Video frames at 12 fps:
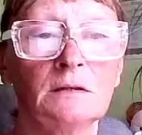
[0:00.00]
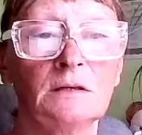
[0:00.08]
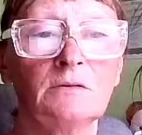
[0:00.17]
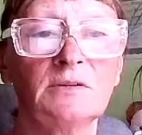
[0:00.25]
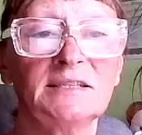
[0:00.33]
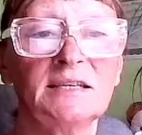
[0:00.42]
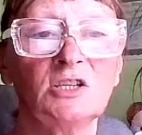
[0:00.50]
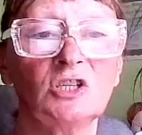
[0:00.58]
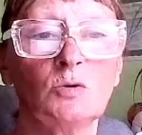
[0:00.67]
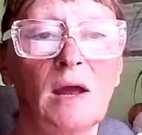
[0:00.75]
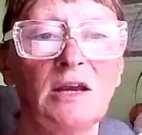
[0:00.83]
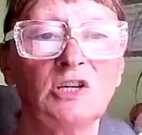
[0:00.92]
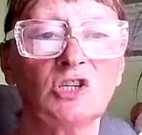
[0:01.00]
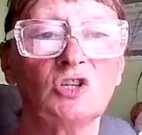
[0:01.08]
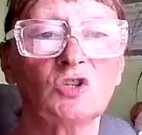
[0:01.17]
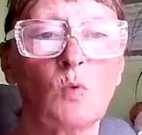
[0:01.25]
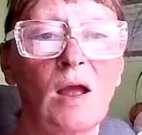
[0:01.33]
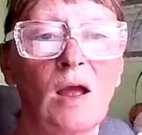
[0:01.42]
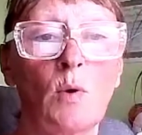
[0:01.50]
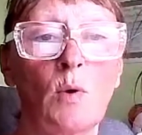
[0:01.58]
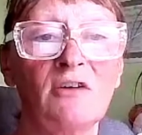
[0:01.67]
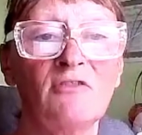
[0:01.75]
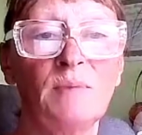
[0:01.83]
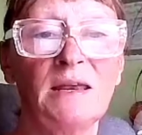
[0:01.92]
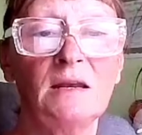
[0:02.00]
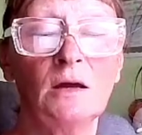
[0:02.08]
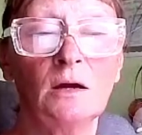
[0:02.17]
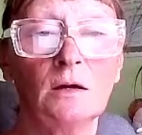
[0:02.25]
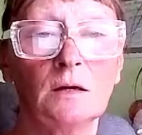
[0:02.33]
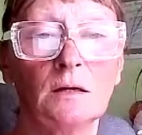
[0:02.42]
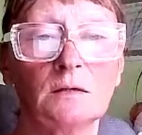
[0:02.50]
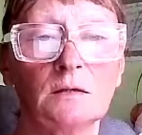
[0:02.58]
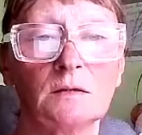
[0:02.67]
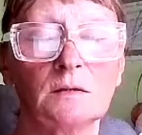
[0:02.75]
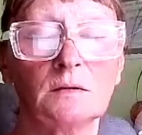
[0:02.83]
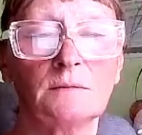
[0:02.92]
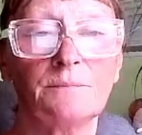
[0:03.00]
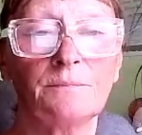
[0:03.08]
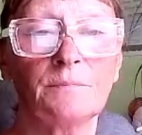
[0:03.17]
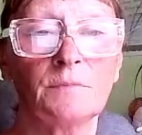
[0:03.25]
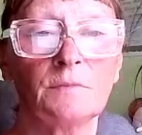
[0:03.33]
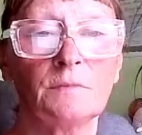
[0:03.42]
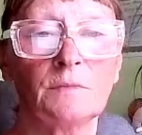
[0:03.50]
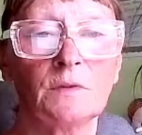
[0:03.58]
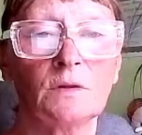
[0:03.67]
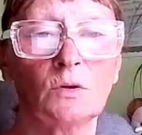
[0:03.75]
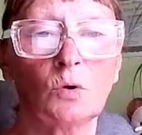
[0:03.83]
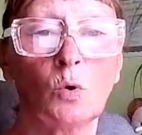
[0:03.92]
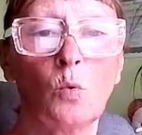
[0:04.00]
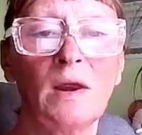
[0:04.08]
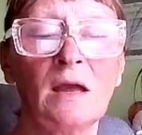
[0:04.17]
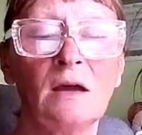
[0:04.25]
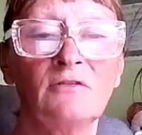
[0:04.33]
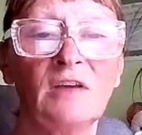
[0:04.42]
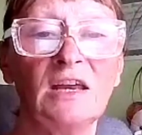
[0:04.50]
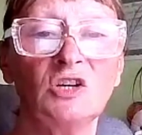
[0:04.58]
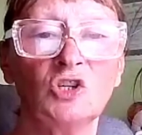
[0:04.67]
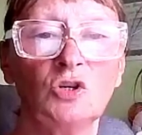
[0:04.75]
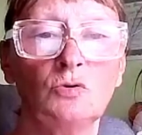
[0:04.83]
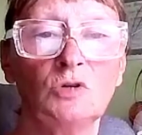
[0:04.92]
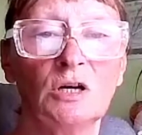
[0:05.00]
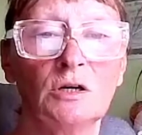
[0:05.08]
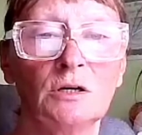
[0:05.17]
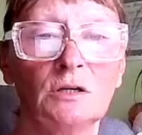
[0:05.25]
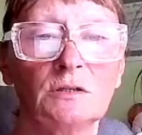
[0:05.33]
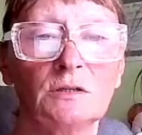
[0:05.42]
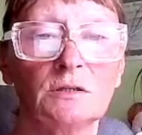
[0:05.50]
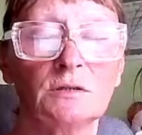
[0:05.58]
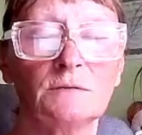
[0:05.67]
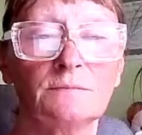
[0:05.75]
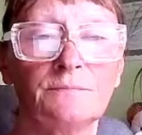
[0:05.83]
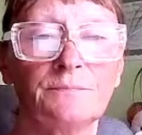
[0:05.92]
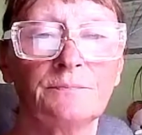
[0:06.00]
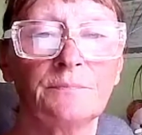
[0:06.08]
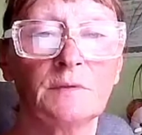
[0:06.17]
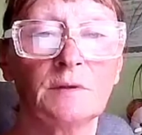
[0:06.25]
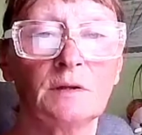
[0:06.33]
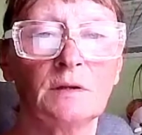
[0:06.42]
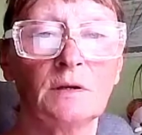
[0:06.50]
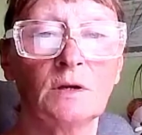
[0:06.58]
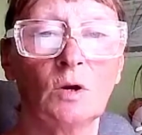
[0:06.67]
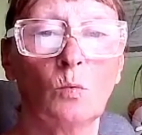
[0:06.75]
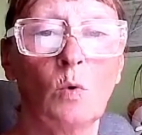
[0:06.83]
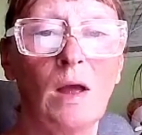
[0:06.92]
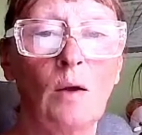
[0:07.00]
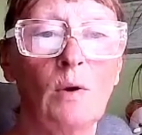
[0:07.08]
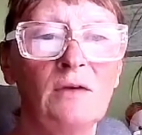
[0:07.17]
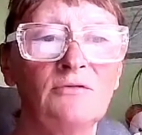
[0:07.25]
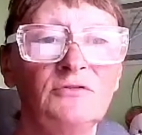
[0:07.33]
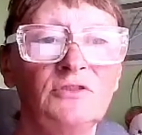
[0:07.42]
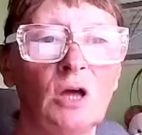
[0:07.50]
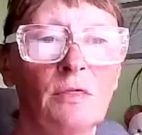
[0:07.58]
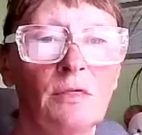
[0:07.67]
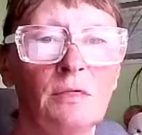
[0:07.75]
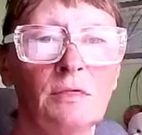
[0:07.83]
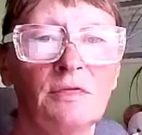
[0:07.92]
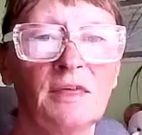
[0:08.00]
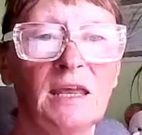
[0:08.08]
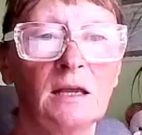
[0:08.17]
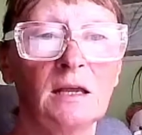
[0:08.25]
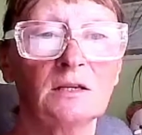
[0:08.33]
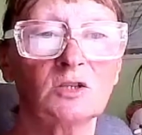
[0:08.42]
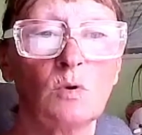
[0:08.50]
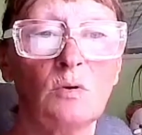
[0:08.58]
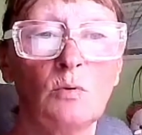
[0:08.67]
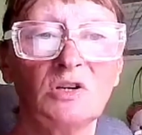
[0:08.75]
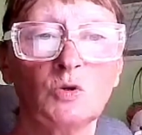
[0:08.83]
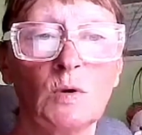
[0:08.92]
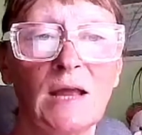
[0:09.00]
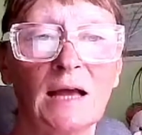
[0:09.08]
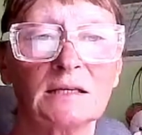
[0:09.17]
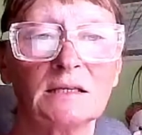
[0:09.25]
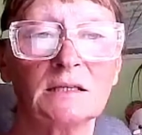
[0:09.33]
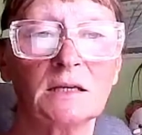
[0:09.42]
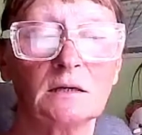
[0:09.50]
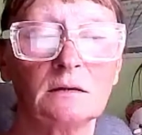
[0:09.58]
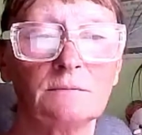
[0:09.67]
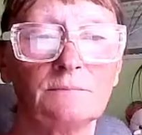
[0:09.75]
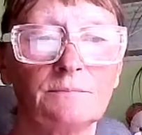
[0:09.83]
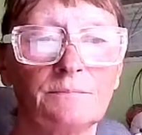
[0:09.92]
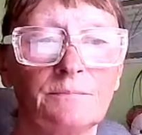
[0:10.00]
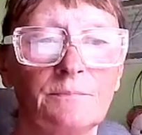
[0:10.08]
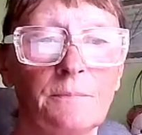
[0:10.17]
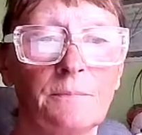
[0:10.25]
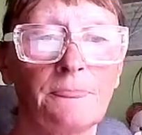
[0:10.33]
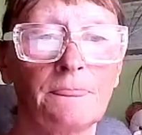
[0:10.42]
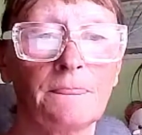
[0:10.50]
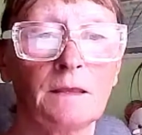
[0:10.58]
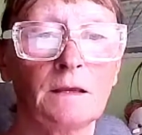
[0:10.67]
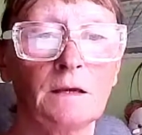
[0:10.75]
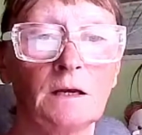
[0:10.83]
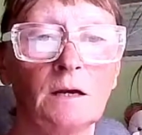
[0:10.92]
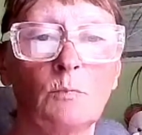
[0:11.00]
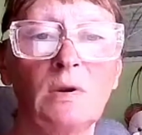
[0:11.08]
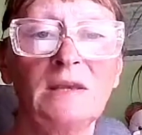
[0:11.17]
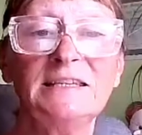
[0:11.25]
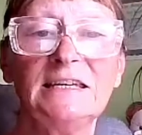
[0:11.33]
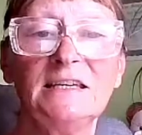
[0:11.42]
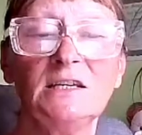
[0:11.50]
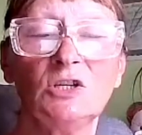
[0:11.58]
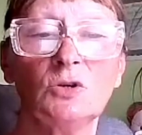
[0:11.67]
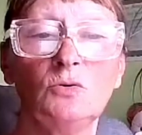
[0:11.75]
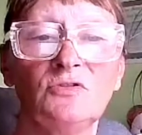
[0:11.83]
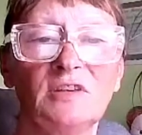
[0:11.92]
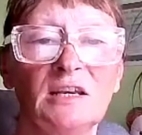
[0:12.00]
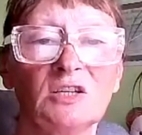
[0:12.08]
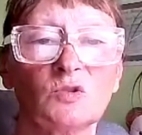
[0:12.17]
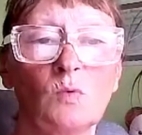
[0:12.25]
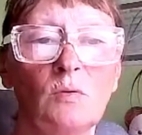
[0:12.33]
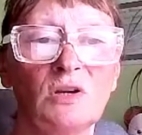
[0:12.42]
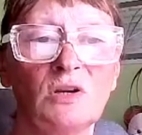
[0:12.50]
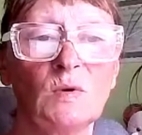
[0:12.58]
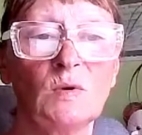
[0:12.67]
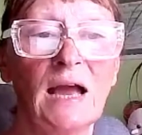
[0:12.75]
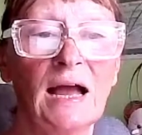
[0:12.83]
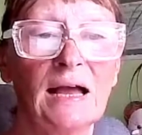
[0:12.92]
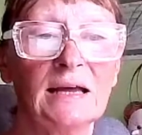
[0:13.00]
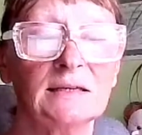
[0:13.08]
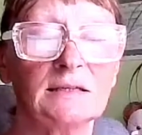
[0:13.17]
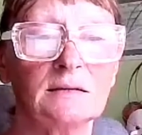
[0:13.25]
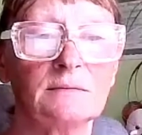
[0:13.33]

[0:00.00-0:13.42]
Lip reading: There are situations where we have been hurt, or we have issued hurt, where we have done things we wish we hadn't done, and we didn't do things we wish we had.